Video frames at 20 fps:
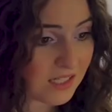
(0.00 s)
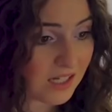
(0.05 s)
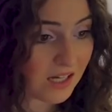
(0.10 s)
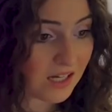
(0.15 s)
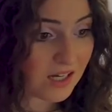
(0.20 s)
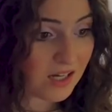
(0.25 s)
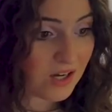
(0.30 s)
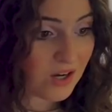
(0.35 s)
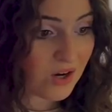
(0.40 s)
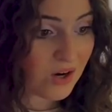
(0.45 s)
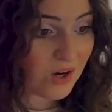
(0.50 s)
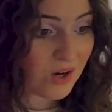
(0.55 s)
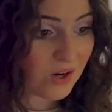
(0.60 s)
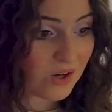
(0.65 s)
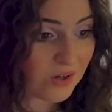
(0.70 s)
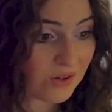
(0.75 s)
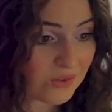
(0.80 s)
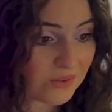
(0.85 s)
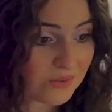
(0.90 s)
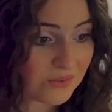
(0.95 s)

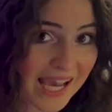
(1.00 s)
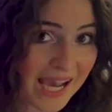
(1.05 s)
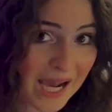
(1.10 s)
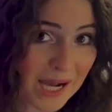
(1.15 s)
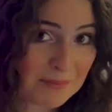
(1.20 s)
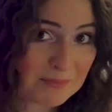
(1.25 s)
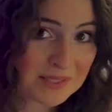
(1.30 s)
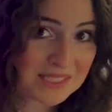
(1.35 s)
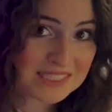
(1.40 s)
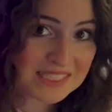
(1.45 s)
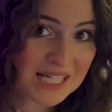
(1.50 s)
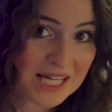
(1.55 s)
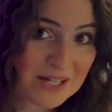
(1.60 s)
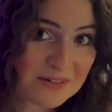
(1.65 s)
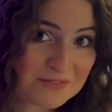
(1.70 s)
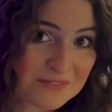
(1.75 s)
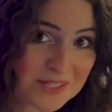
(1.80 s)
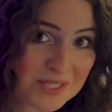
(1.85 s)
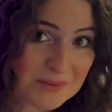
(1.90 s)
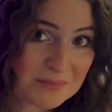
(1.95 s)
Uh-oh. Abby's
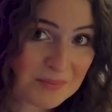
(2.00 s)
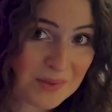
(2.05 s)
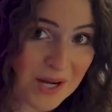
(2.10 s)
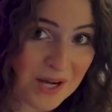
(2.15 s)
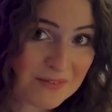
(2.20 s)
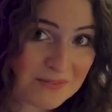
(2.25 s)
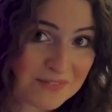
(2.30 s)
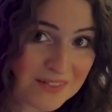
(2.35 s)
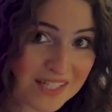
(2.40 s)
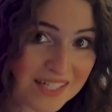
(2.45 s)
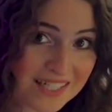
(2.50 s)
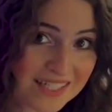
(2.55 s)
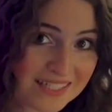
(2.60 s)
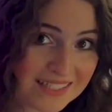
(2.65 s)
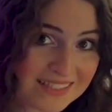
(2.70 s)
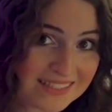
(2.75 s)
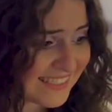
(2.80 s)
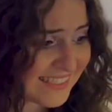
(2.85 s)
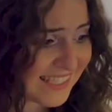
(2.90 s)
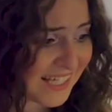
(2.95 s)
huffing and
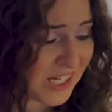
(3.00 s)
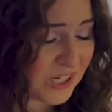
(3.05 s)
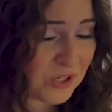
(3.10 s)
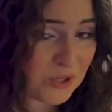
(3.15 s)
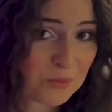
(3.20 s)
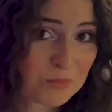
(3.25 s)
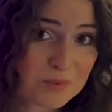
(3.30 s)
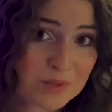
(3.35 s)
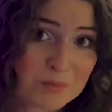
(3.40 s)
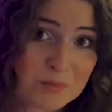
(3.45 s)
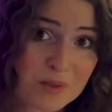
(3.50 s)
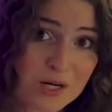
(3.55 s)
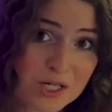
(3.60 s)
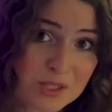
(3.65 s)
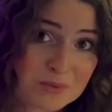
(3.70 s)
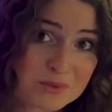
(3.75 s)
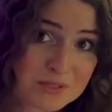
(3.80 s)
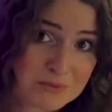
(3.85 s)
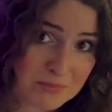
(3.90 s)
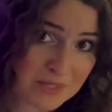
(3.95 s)
puffing. I hope the bar
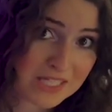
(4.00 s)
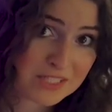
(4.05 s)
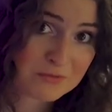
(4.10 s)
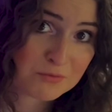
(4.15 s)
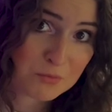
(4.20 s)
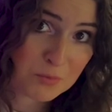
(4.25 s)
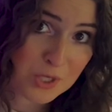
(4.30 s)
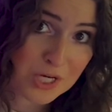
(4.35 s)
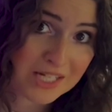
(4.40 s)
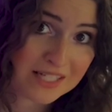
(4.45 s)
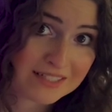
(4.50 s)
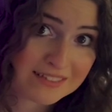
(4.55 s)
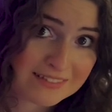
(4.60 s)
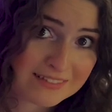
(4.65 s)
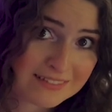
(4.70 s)
was made of brick.